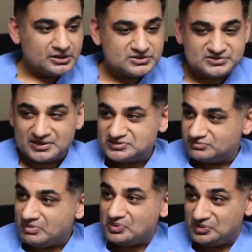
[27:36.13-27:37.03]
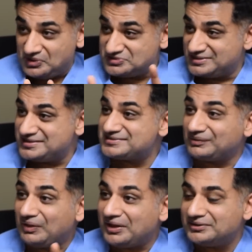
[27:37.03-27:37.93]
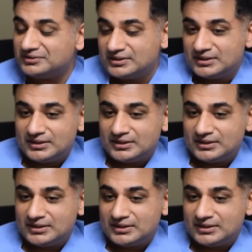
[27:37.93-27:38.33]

And it's nice if both of those things align.